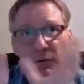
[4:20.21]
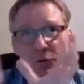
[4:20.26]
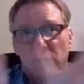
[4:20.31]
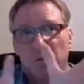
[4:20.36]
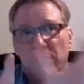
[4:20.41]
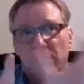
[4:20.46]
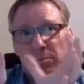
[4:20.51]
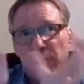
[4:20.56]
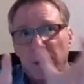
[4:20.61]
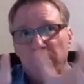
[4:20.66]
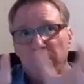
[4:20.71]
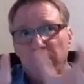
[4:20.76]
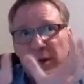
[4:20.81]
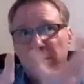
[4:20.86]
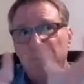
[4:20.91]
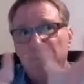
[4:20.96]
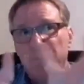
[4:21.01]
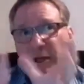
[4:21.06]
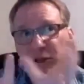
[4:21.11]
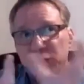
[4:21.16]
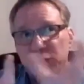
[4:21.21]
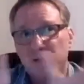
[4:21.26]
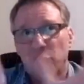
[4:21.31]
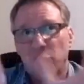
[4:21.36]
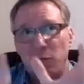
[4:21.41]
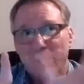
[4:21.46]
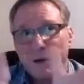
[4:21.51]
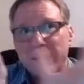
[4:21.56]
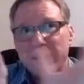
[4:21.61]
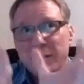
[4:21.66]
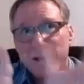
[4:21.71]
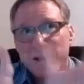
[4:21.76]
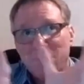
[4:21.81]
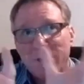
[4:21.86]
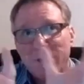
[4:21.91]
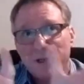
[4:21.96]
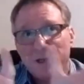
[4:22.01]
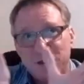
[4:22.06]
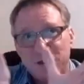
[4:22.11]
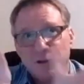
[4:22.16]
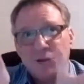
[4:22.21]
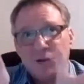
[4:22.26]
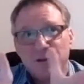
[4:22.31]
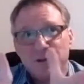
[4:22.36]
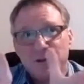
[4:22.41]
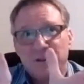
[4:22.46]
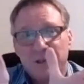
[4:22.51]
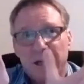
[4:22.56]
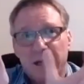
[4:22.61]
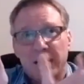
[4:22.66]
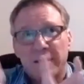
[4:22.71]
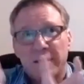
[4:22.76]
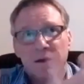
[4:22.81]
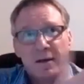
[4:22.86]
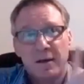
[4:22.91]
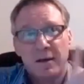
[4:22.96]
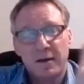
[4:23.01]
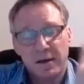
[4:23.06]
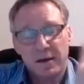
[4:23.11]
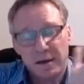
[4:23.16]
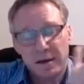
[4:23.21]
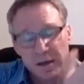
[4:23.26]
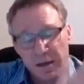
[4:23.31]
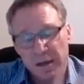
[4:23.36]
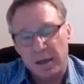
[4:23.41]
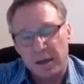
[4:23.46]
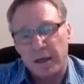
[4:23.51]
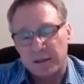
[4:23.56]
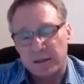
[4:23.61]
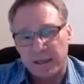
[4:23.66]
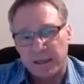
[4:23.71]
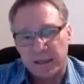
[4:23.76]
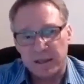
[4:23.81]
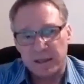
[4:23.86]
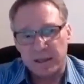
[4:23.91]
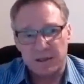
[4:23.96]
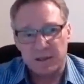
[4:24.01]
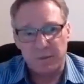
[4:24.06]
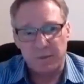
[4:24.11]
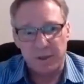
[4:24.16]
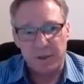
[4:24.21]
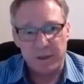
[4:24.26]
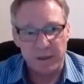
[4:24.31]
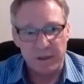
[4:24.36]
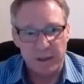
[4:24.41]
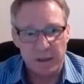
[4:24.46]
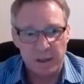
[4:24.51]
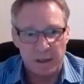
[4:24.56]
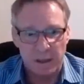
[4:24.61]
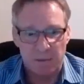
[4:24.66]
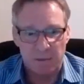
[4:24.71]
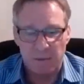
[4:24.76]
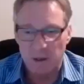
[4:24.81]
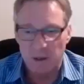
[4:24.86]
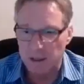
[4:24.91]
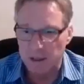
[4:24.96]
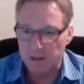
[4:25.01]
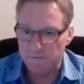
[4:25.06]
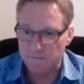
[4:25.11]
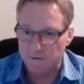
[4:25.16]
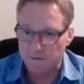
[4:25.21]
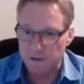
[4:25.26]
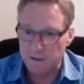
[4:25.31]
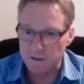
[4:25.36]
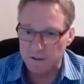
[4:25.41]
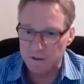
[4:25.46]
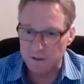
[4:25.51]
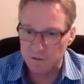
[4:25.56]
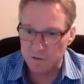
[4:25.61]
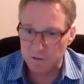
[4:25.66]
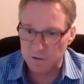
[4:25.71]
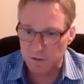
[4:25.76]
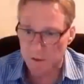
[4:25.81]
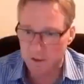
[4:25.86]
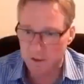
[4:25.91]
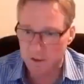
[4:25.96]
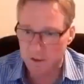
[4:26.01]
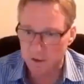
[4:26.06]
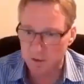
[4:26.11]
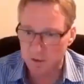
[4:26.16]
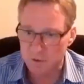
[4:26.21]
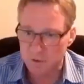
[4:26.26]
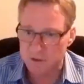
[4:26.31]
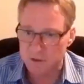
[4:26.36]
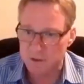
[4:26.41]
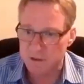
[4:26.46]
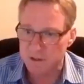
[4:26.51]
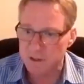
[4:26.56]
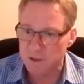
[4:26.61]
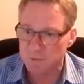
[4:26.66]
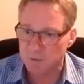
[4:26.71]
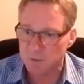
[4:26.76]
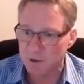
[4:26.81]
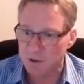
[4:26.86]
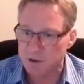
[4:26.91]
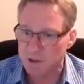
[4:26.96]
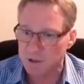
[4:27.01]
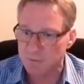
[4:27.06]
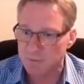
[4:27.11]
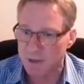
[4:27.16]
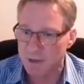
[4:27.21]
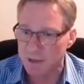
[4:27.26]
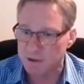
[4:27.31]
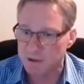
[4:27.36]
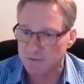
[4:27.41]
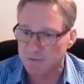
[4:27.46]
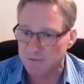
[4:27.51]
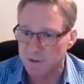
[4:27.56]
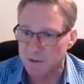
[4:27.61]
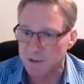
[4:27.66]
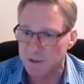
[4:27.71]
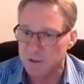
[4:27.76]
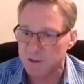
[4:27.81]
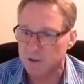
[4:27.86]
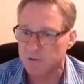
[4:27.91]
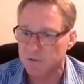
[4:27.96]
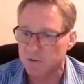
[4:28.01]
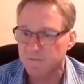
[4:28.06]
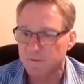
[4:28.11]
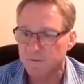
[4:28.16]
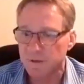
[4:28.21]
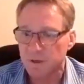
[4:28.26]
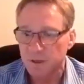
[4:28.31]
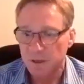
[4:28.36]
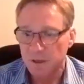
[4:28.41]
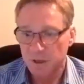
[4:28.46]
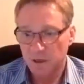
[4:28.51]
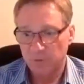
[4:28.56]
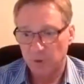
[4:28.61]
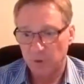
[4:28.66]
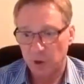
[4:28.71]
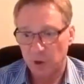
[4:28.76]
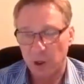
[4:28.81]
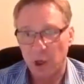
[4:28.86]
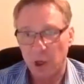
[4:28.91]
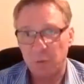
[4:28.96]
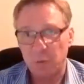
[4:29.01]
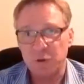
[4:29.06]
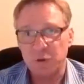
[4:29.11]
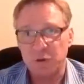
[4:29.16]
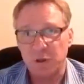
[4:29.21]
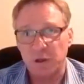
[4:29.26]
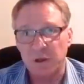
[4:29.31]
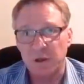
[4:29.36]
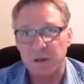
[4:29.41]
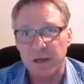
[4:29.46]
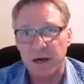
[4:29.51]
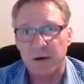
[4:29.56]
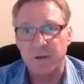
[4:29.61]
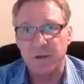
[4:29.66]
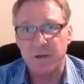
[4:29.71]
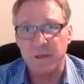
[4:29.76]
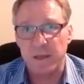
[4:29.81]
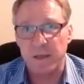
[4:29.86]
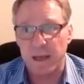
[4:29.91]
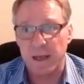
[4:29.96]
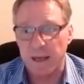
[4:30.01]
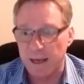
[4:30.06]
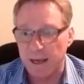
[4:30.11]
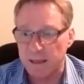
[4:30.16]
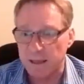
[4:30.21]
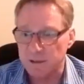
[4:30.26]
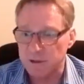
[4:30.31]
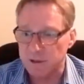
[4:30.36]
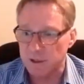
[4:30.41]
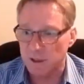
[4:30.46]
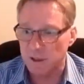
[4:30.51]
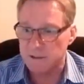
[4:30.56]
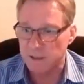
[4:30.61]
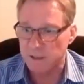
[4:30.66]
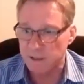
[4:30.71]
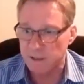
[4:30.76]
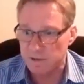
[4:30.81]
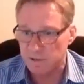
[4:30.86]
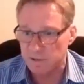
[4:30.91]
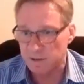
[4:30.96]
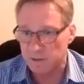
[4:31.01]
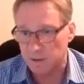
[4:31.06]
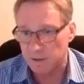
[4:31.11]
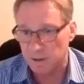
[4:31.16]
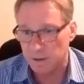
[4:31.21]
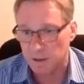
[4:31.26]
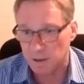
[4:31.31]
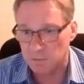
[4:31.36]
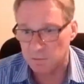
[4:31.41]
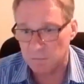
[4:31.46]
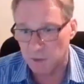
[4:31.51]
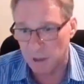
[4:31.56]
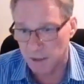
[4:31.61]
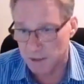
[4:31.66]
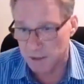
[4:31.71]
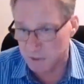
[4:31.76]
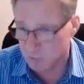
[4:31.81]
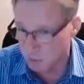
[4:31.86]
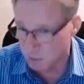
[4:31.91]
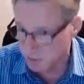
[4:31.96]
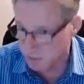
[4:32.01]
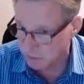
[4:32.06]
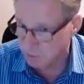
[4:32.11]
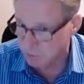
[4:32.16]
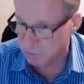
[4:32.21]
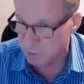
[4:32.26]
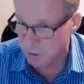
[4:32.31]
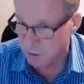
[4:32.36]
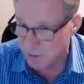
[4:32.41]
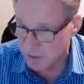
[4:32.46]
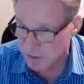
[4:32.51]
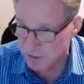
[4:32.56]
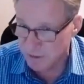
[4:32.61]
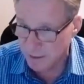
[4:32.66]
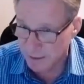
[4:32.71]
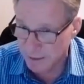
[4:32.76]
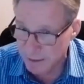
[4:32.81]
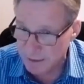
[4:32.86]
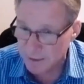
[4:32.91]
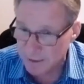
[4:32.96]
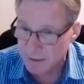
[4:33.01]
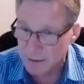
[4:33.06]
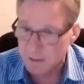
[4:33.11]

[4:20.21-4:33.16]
sort of big picture or medium picture, you could say. Our second speaker, Ike Pedersen, who is the Senior Project Manager for the Initiative for Global Solidarity at GIZ. Ike is also in Berlin today.